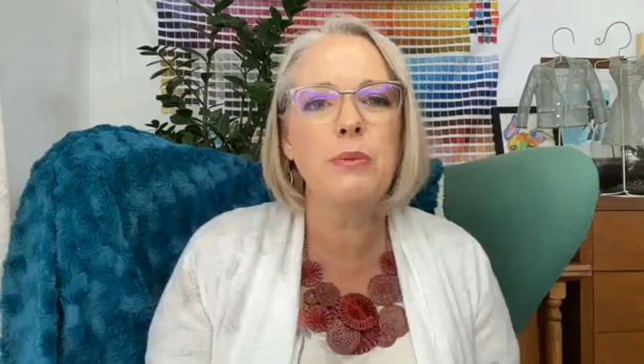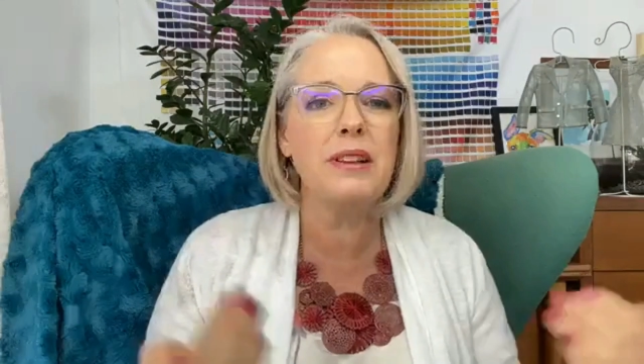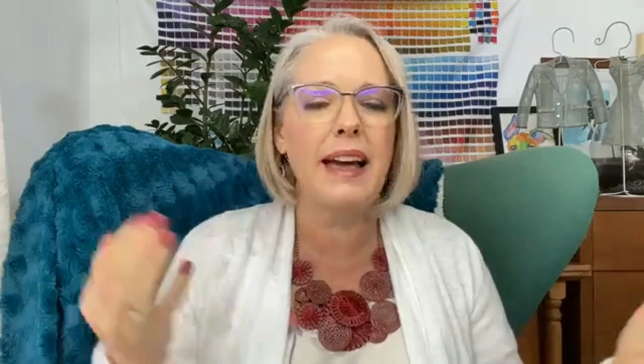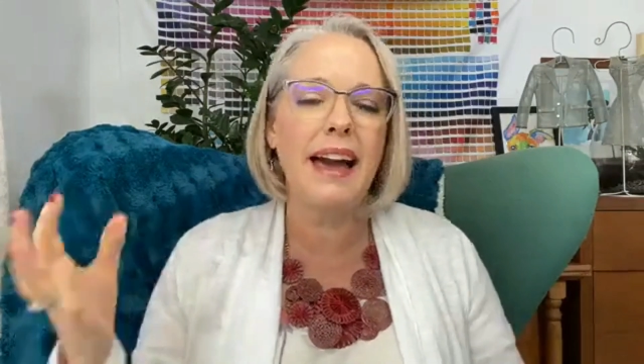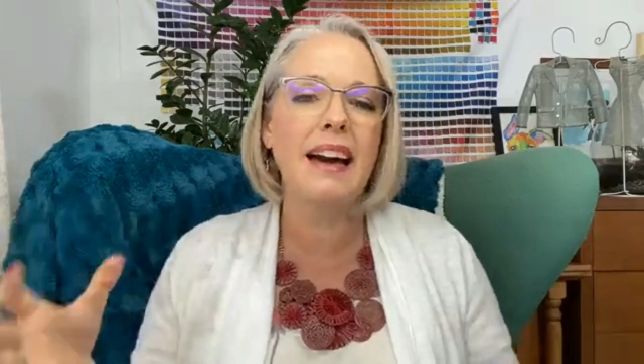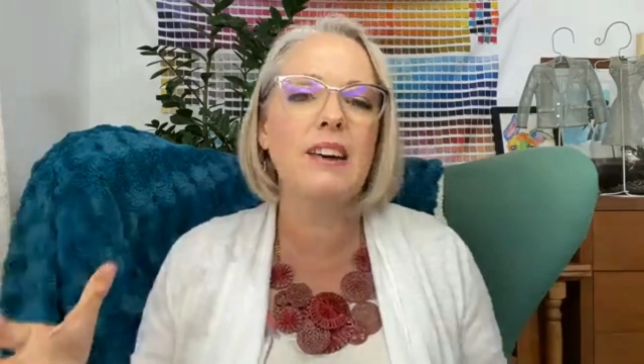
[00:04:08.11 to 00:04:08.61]
well,
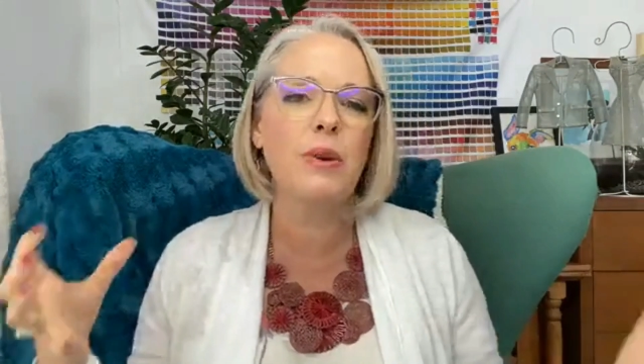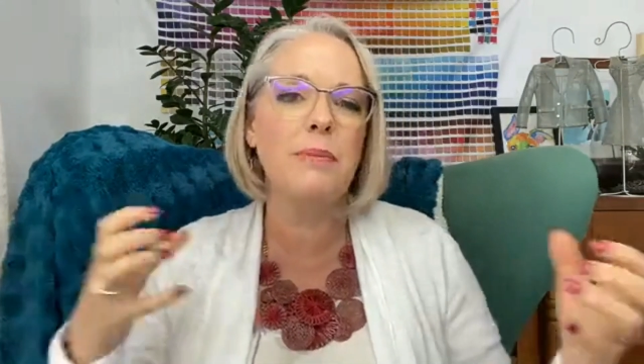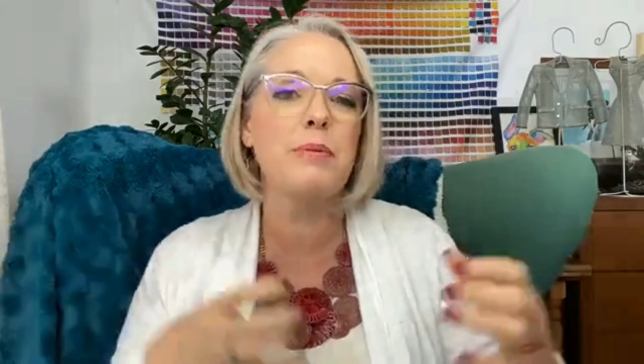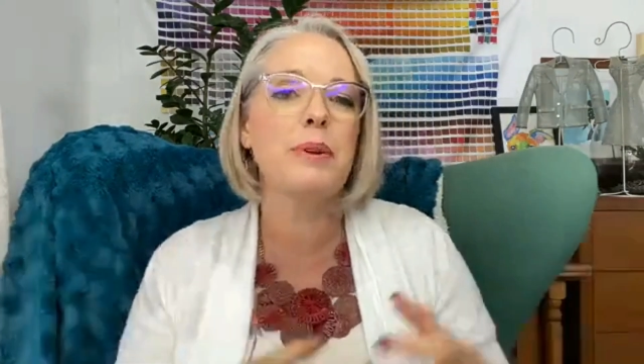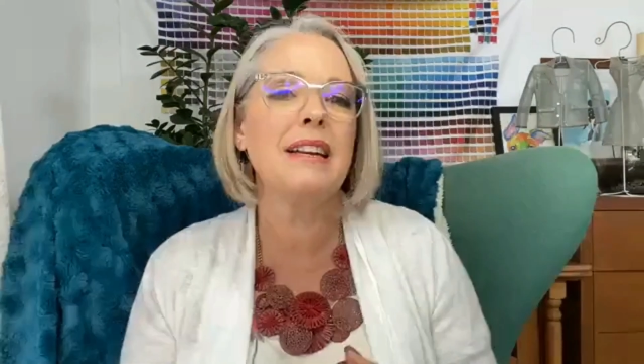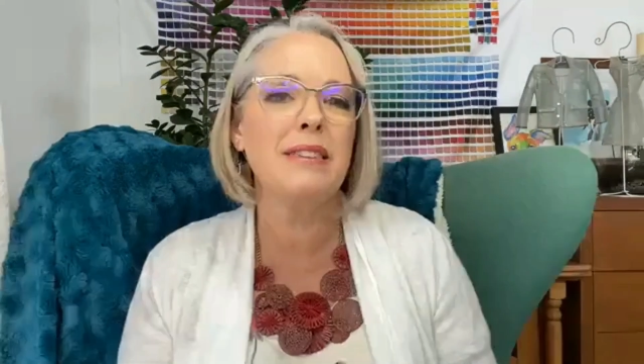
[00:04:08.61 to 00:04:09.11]
how do I
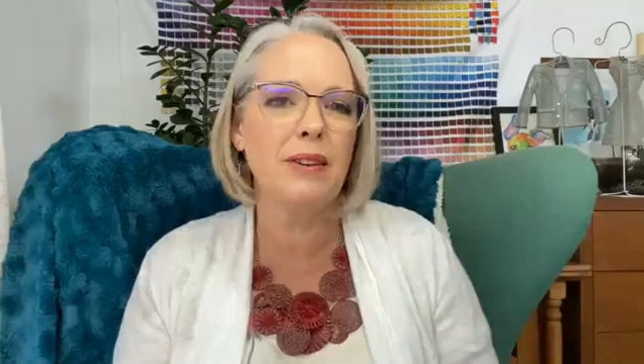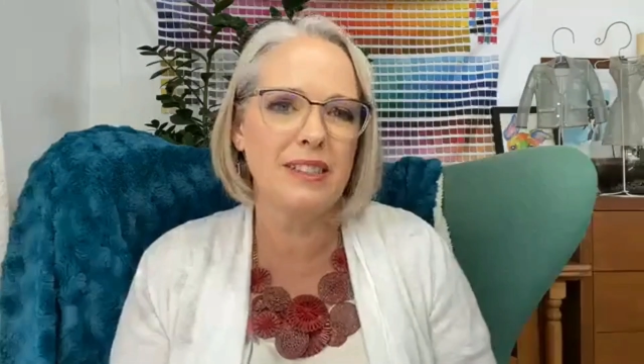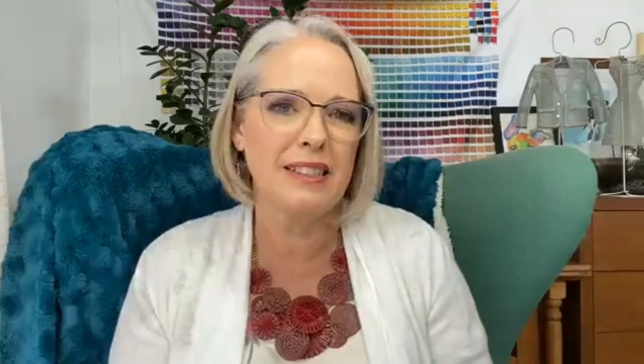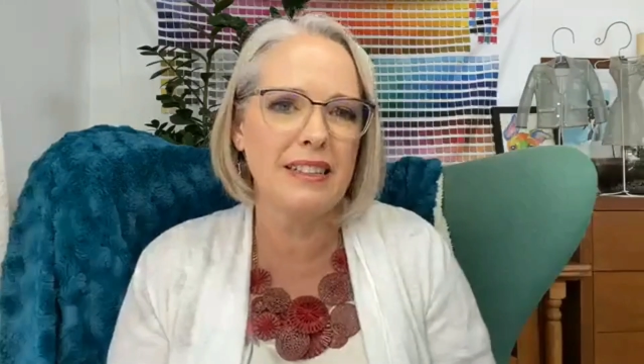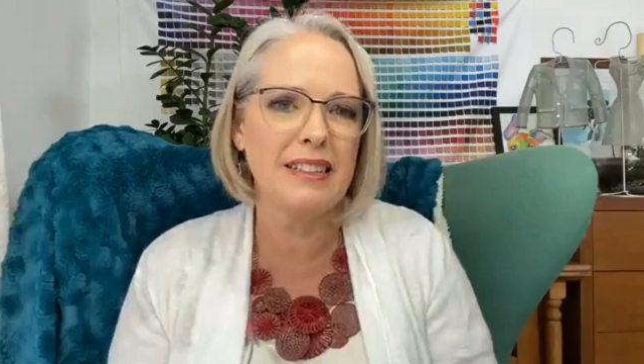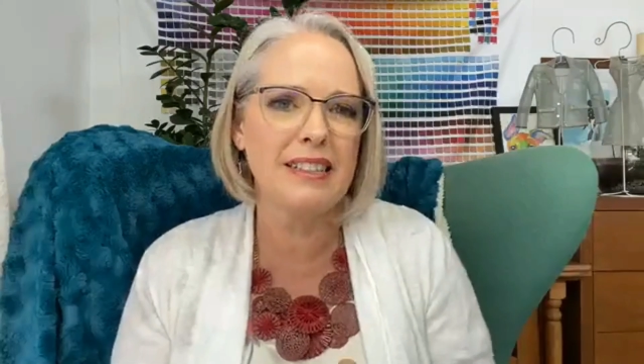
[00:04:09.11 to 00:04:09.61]
bring those
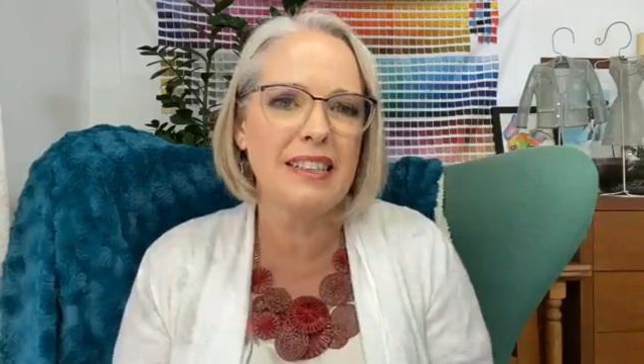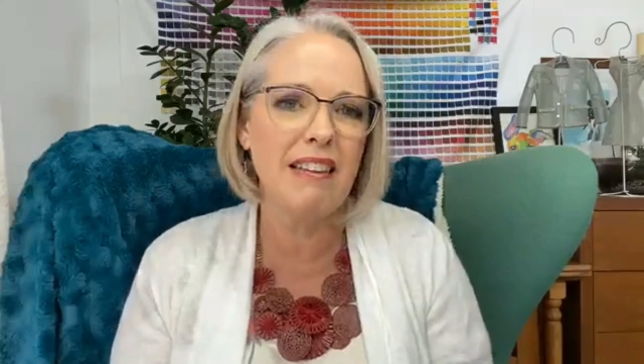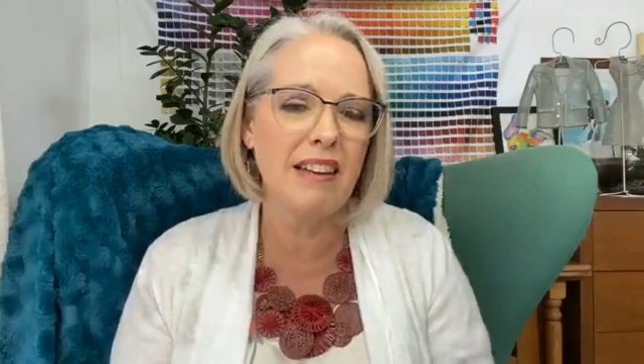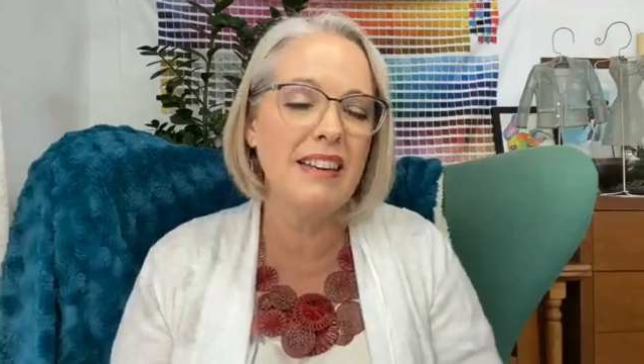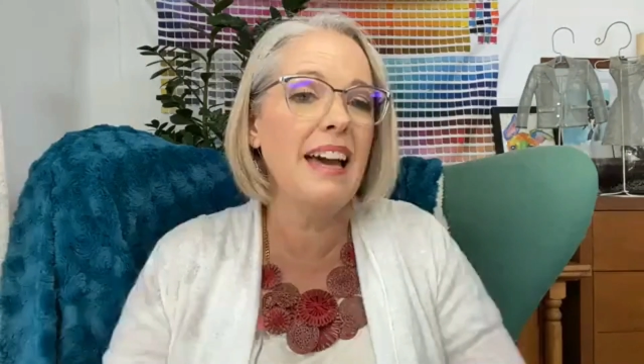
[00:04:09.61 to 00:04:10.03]
things together?